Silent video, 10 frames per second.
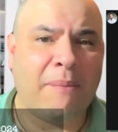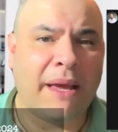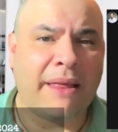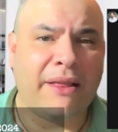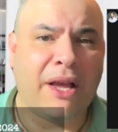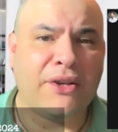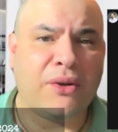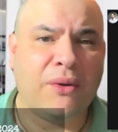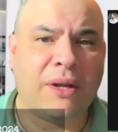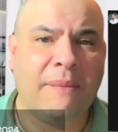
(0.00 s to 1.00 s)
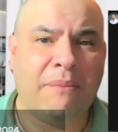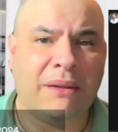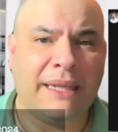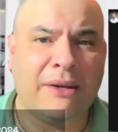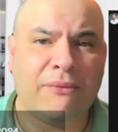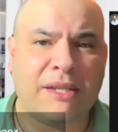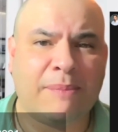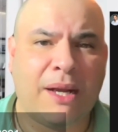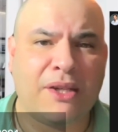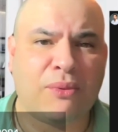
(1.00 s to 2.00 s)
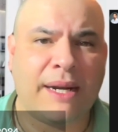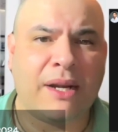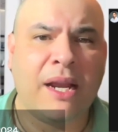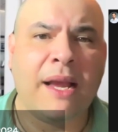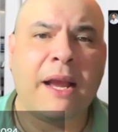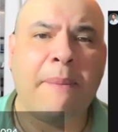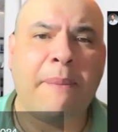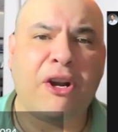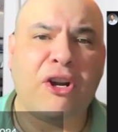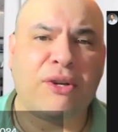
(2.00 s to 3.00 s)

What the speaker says: pathological complete response rate compared to